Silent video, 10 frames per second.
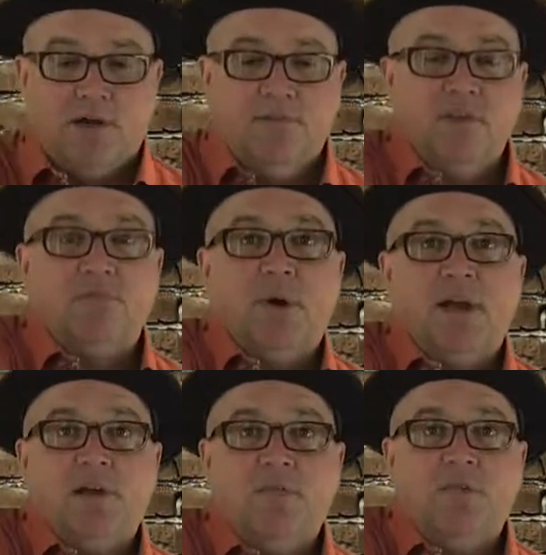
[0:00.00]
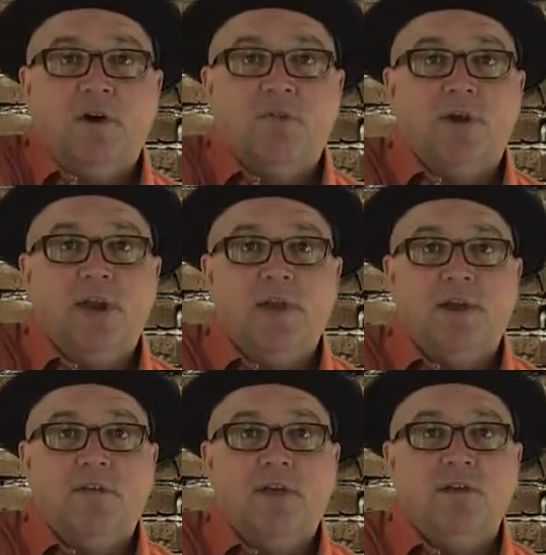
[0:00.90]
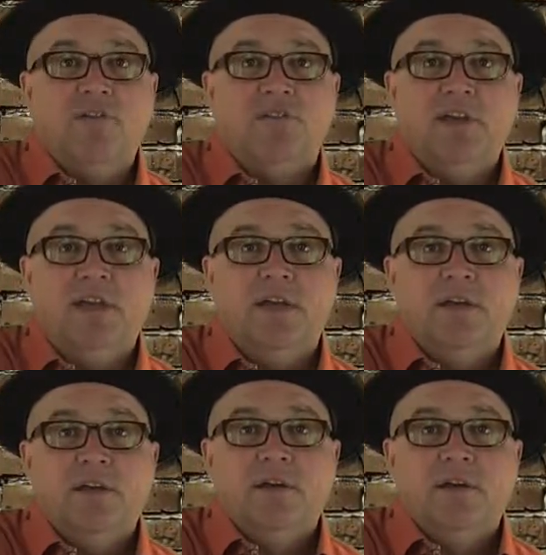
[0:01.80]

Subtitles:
This microphone right here that you see